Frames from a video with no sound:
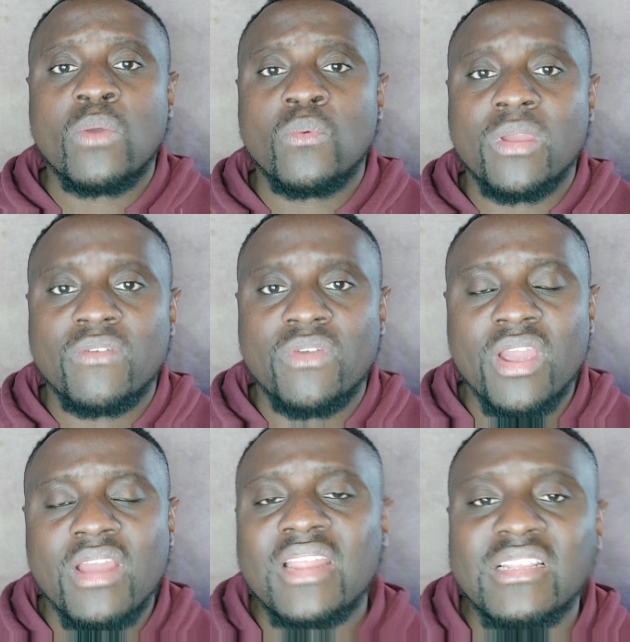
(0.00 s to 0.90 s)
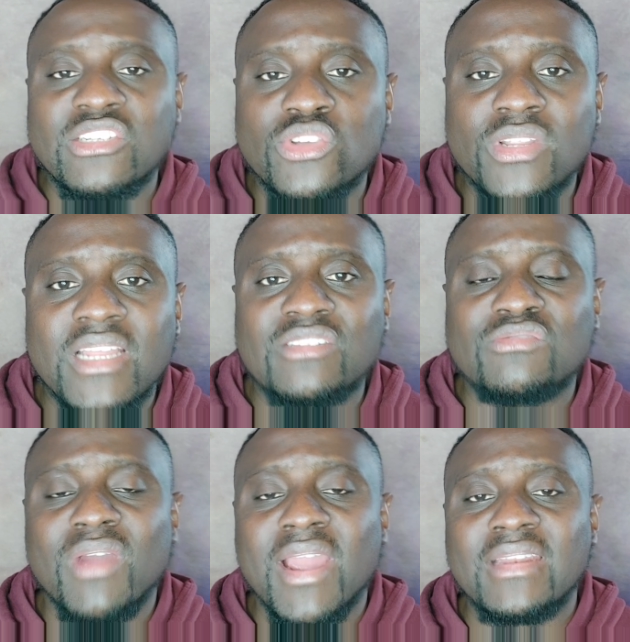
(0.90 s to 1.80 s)
we've heard that students
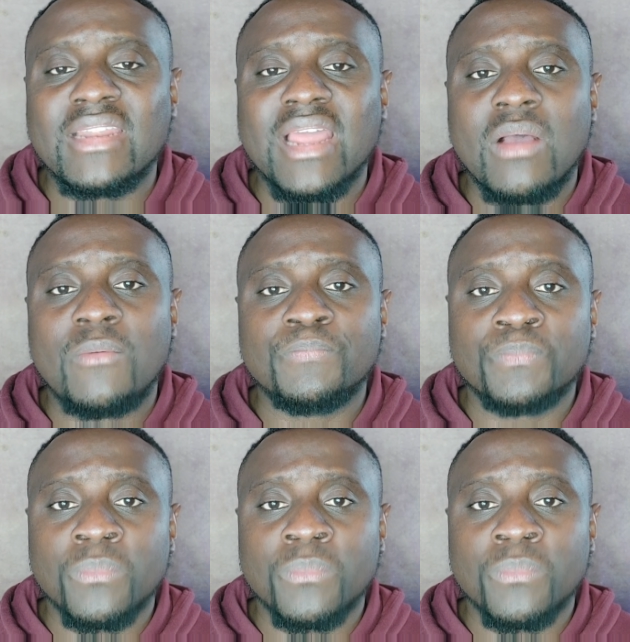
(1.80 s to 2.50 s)
right now,